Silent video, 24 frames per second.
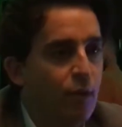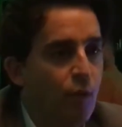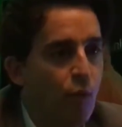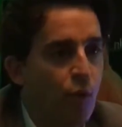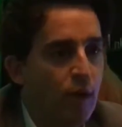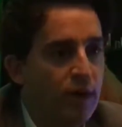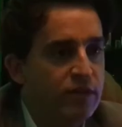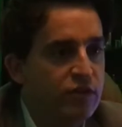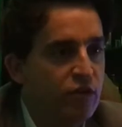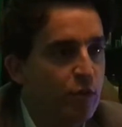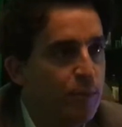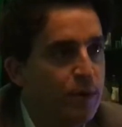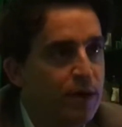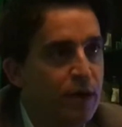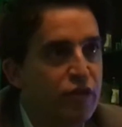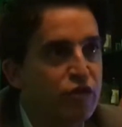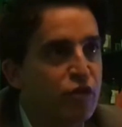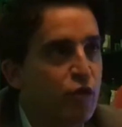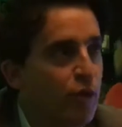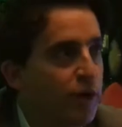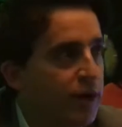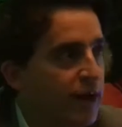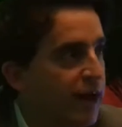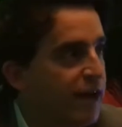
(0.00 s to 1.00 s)
Went to middle
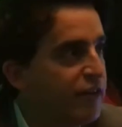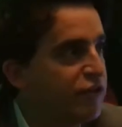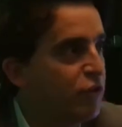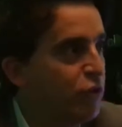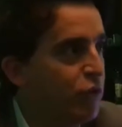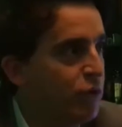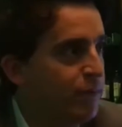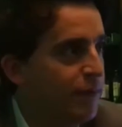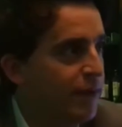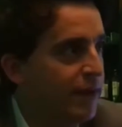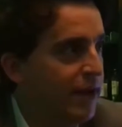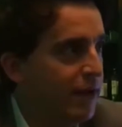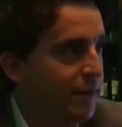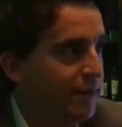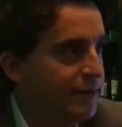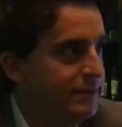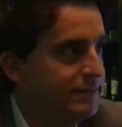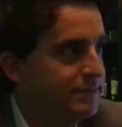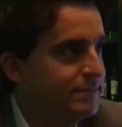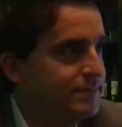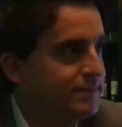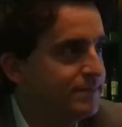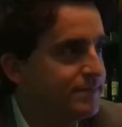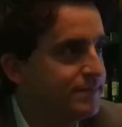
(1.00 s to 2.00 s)
school and high school in Miami.
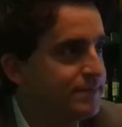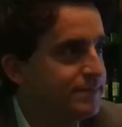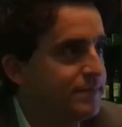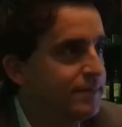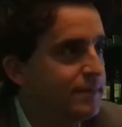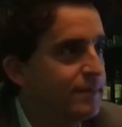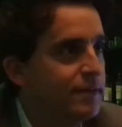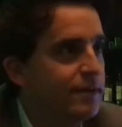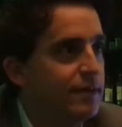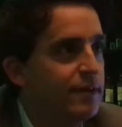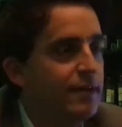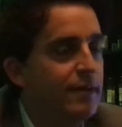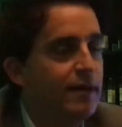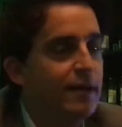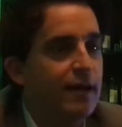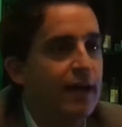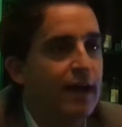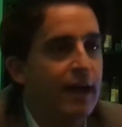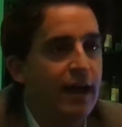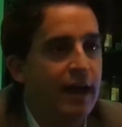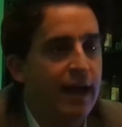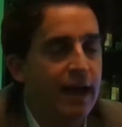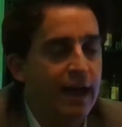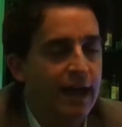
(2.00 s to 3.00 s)

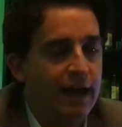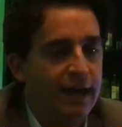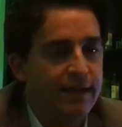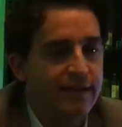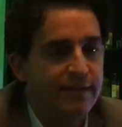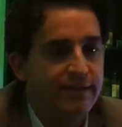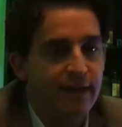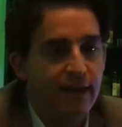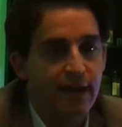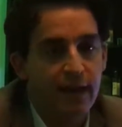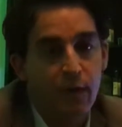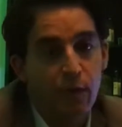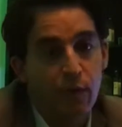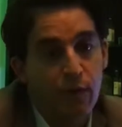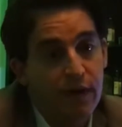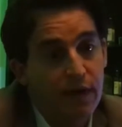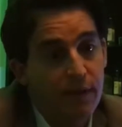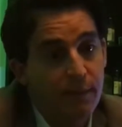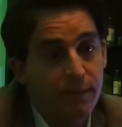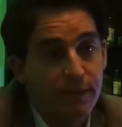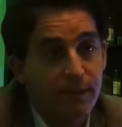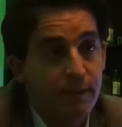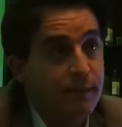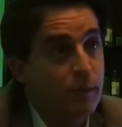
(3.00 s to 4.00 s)
And
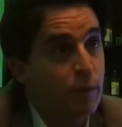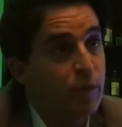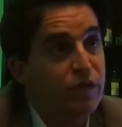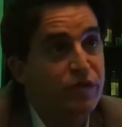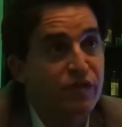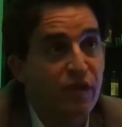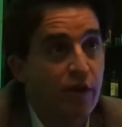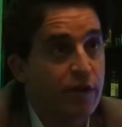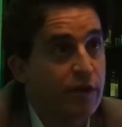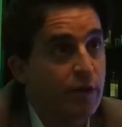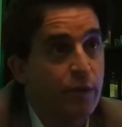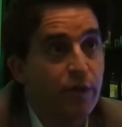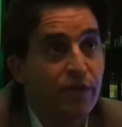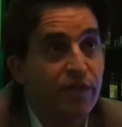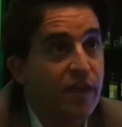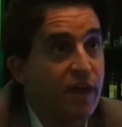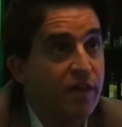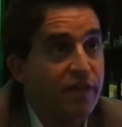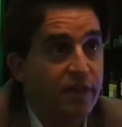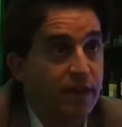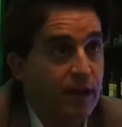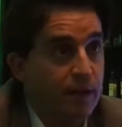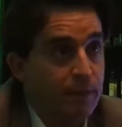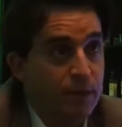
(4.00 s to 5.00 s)
really, we started with
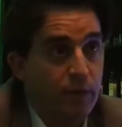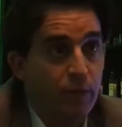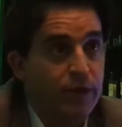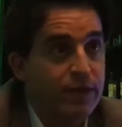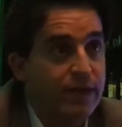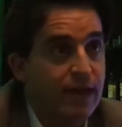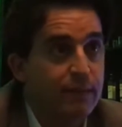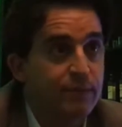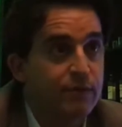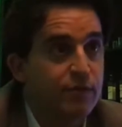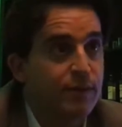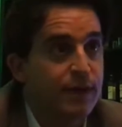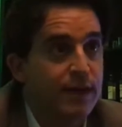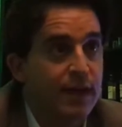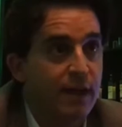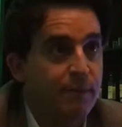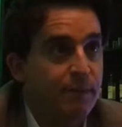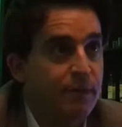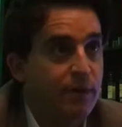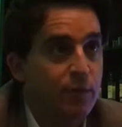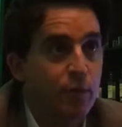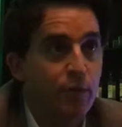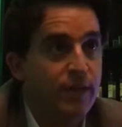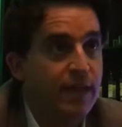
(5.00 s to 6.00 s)
nothing. I mean, we came to
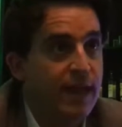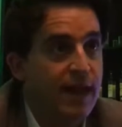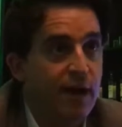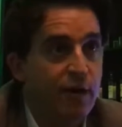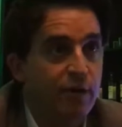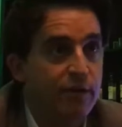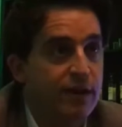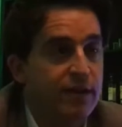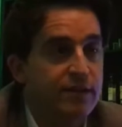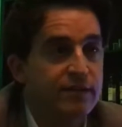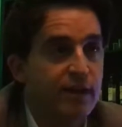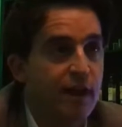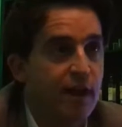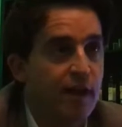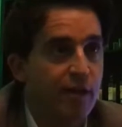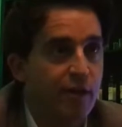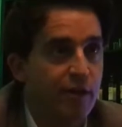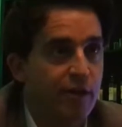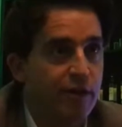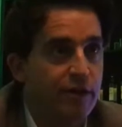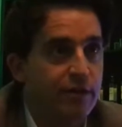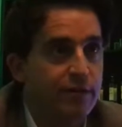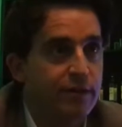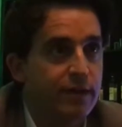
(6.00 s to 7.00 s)
Miami without a
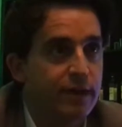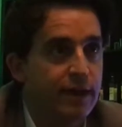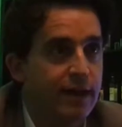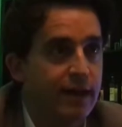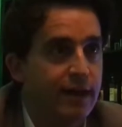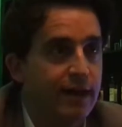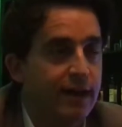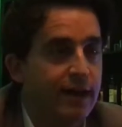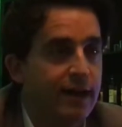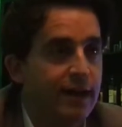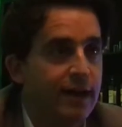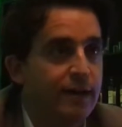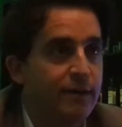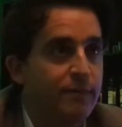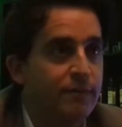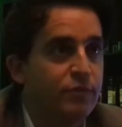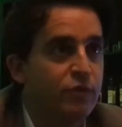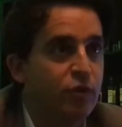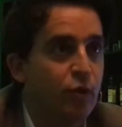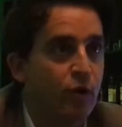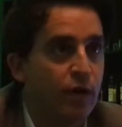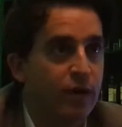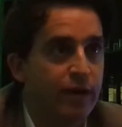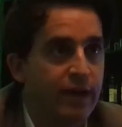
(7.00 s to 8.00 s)
dollar
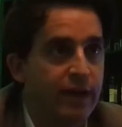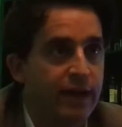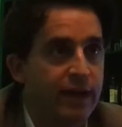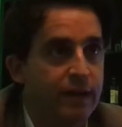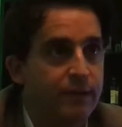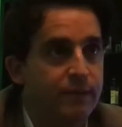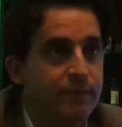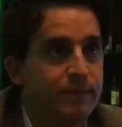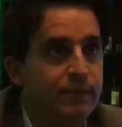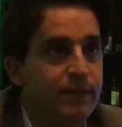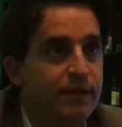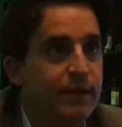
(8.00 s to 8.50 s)
to our name.